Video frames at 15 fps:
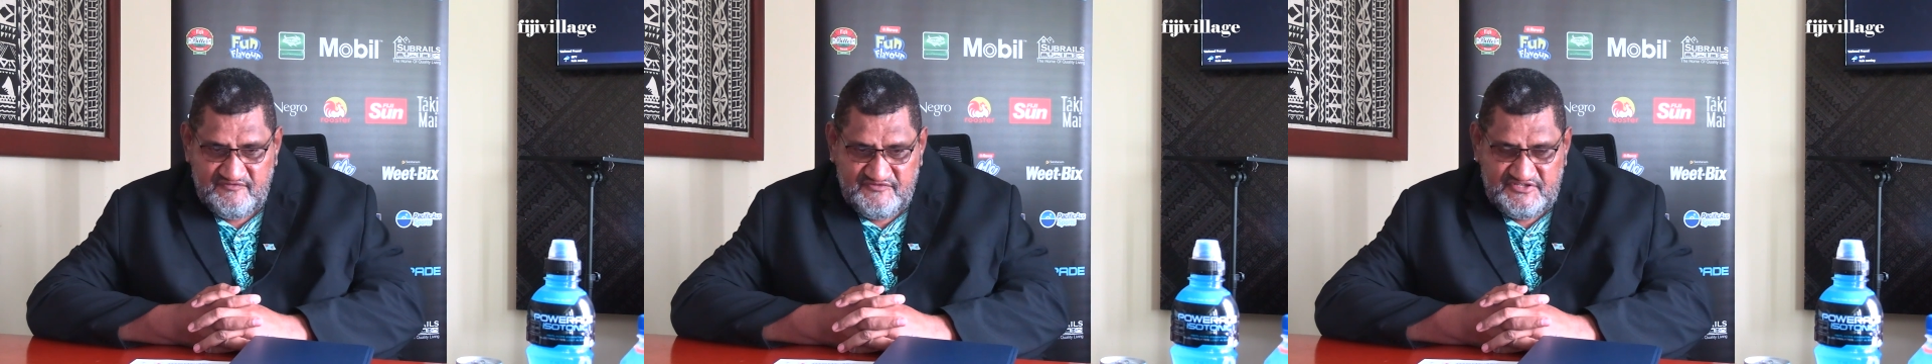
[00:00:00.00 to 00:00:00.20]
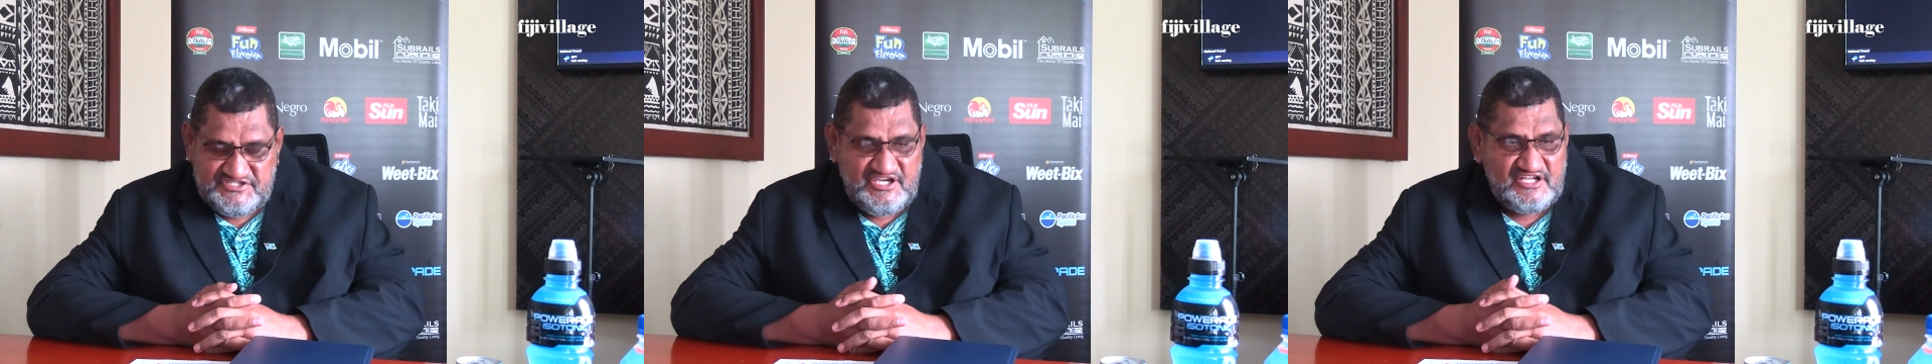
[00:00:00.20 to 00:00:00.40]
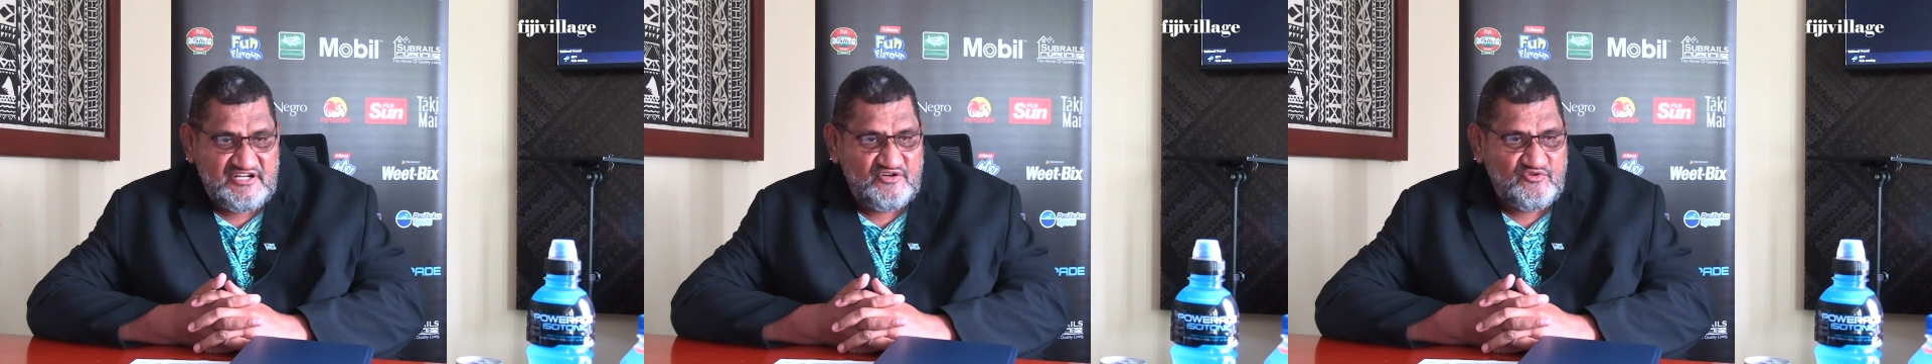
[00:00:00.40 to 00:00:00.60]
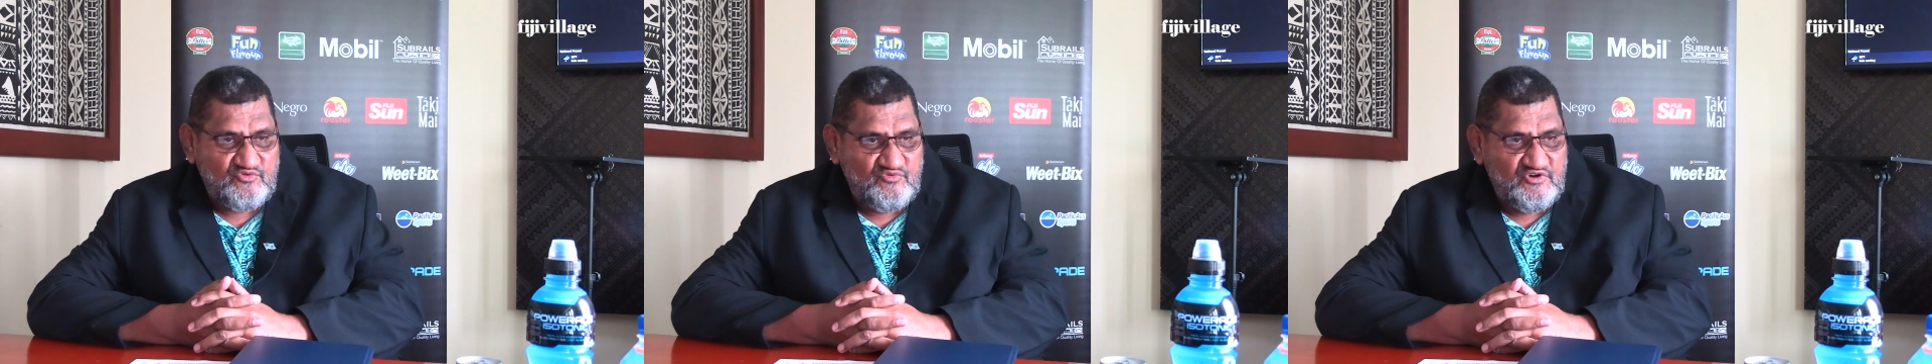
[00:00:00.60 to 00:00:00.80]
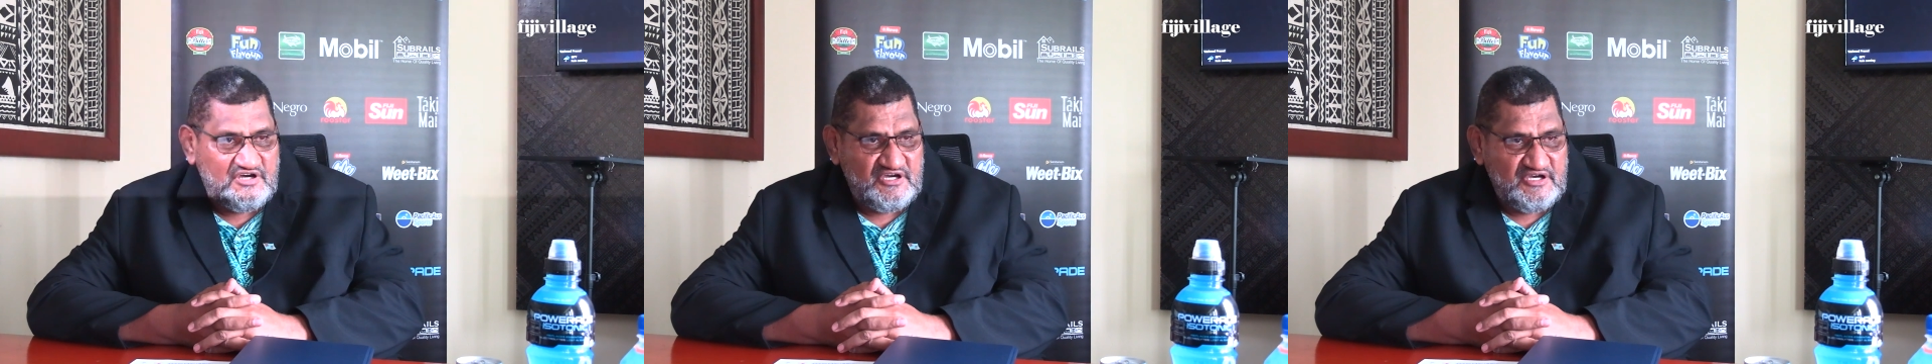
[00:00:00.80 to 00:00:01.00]
Fijiana
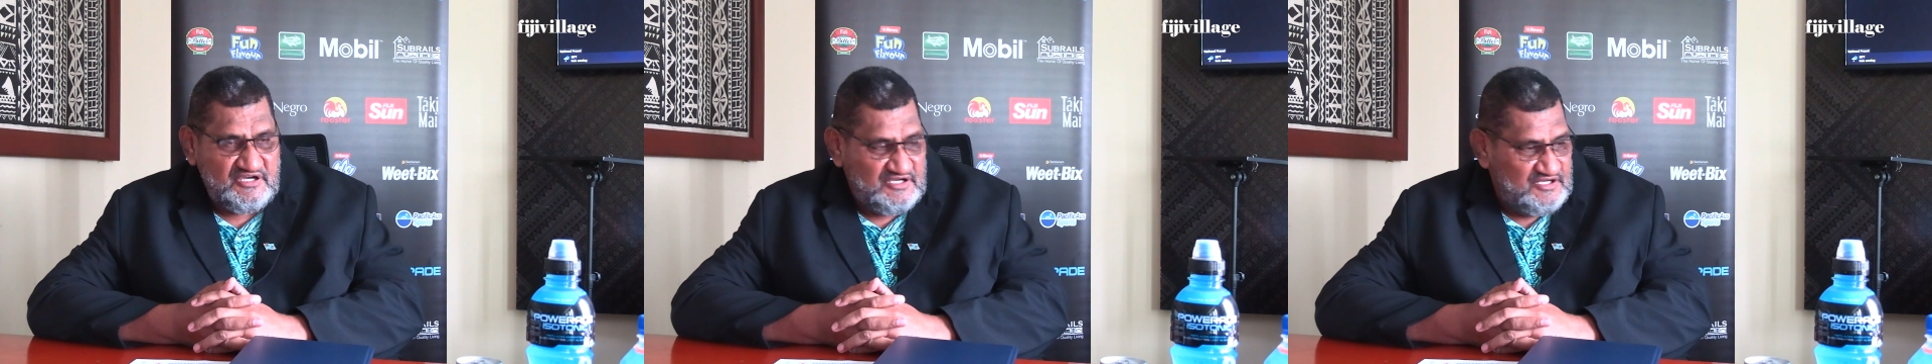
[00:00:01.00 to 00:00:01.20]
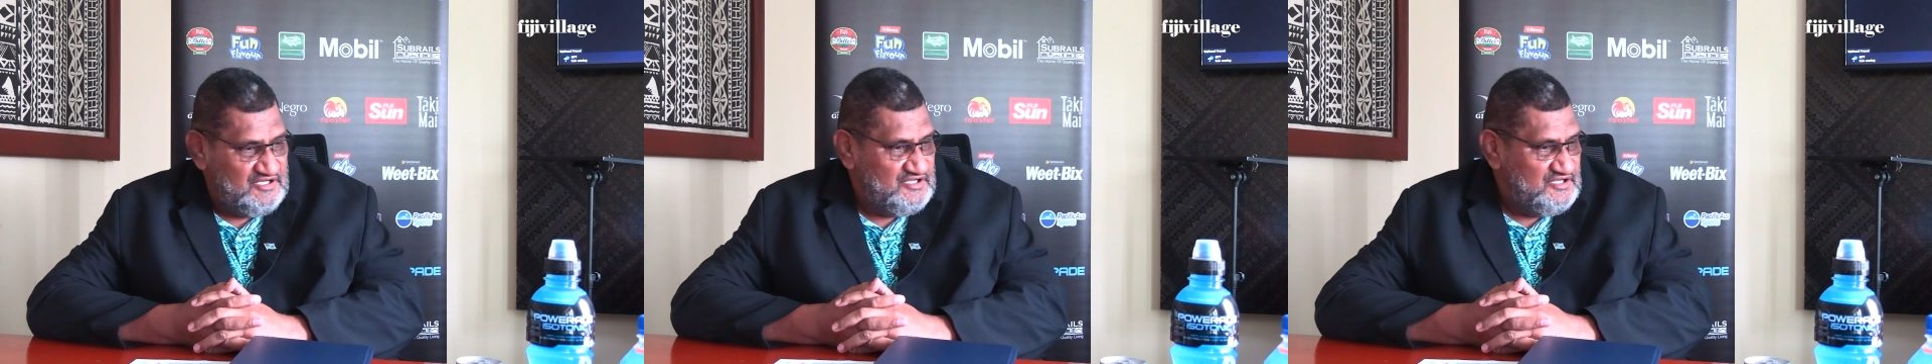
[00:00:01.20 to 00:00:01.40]
Drua